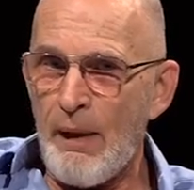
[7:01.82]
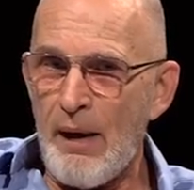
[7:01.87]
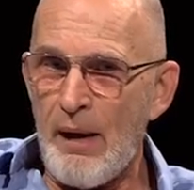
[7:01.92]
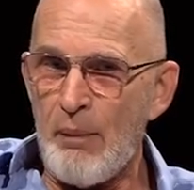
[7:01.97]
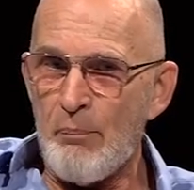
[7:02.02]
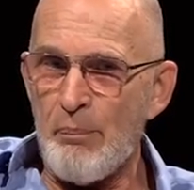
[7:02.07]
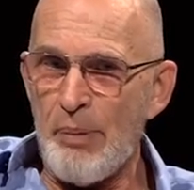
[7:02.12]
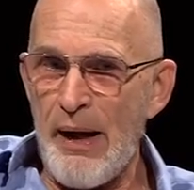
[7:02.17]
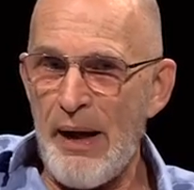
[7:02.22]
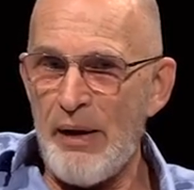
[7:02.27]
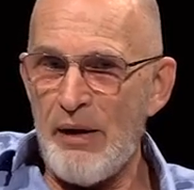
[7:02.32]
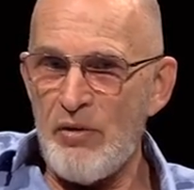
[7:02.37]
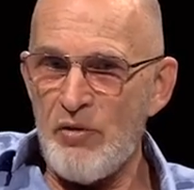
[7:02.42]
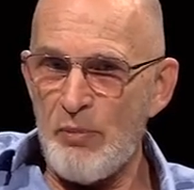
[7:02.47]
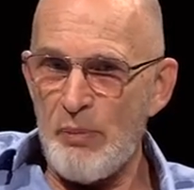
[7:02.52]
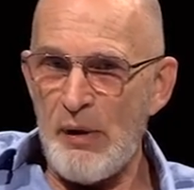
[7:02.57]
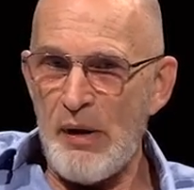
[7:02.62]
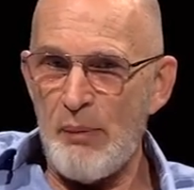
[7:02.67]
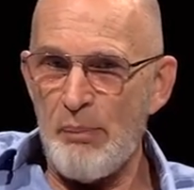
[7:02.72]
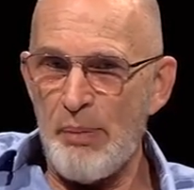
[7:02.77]
And pilots
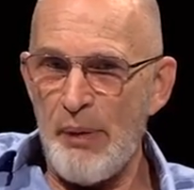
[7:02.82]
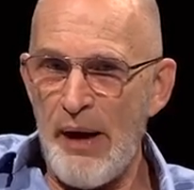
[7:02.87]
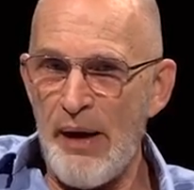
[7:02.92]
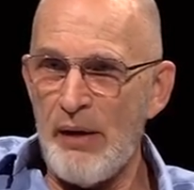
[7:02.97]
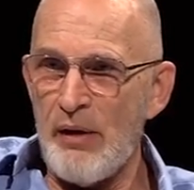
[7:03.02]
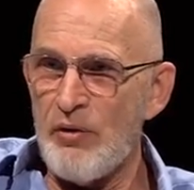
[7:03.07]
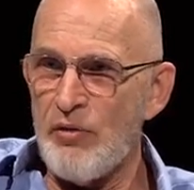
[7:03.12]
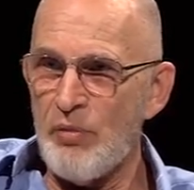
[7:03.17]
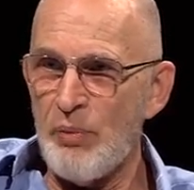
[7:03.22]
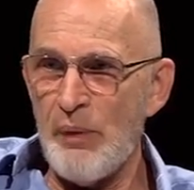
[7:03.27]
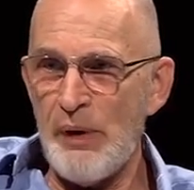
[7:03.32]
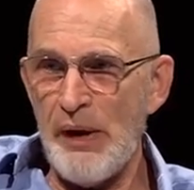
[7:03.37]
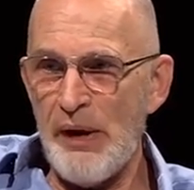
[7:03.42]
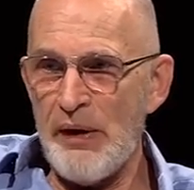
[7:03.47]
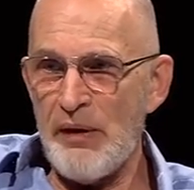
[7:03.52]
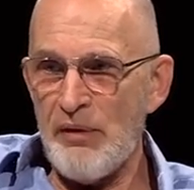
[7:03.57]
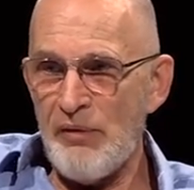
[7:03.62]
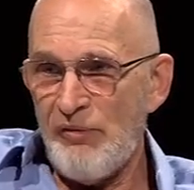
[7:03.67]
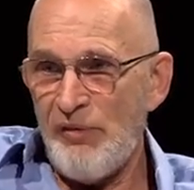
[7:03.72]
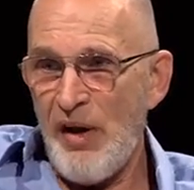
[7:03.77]
being pilots, we
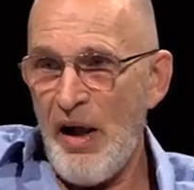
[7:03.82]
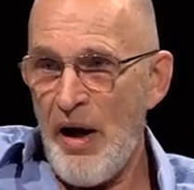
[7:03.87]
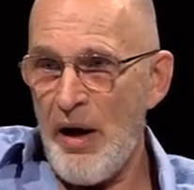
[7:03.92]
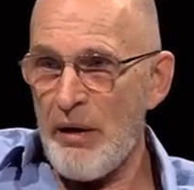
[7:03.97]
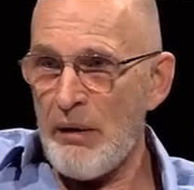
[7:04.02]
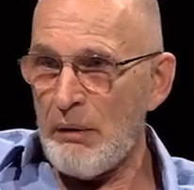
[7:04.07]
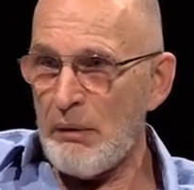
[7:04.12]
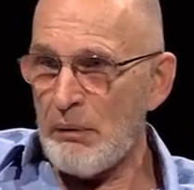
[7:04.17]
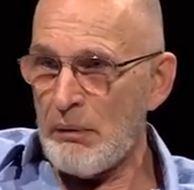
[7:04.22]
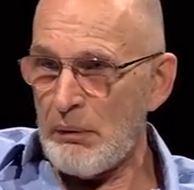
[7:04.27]
like to fly.